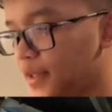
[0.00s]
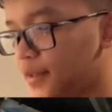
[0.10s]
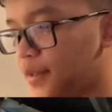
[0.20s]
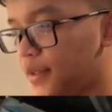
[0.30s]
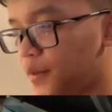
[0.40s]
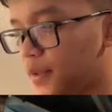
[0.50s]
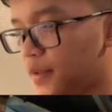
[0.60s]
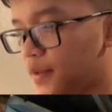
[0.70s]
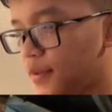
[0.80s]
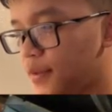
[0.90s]
see, it
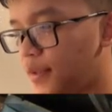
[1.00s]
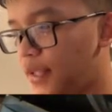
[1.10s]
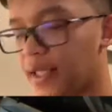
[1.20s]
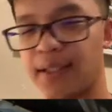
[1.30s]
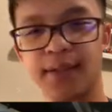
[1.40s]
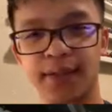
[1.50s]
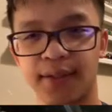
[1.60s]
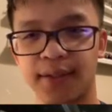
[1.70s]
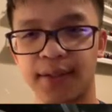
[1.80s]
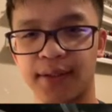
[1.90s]
was 9.
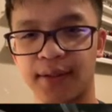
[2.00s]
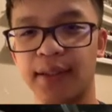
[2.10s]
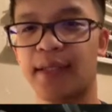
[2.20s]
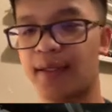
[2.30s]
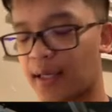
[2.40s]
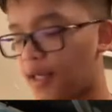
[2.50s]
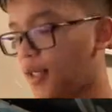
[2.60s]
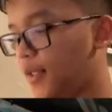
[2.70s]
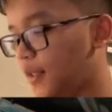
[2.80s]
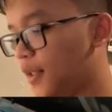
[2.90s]
Yeah,
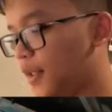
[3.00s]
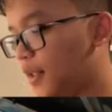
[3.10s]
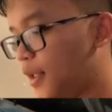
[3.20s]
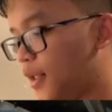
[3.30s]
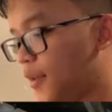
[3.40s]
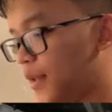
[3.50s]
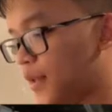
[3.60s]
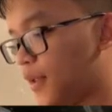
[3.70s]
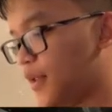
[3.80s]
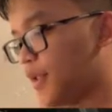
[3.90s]
9
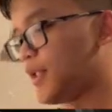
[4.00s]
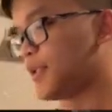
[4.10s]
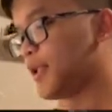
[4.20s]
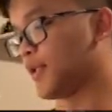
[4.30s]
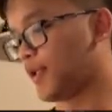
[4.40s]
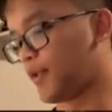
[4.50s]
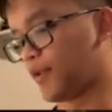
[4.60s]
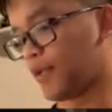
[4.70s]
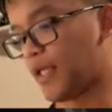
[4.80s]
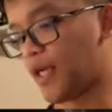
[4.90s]
Bakugan Elites. And
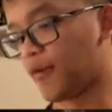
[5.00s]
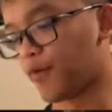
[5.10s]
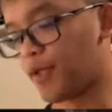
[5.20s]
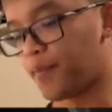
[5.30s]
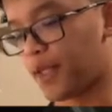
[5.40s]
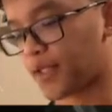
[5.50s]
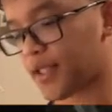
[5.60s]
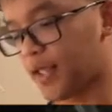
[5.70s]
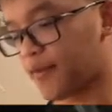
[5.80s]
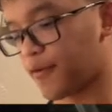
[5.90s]
then every box
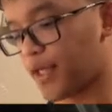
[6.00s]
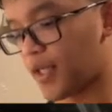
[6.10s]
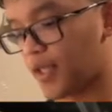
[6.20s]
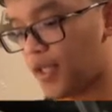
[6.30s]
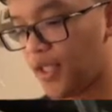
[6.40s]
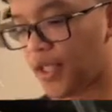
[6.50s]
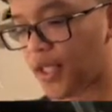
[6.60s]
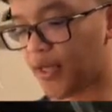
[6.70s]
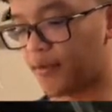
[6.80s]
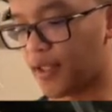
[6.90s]
after that,
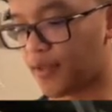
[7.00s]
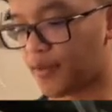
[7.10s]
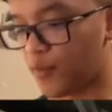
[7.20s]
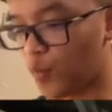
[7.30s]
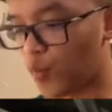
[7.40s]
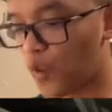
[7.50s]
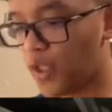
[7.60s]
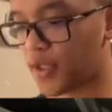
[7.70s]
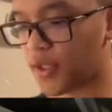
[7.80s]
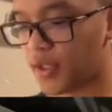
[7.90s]
I've gotten
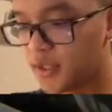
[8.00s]
1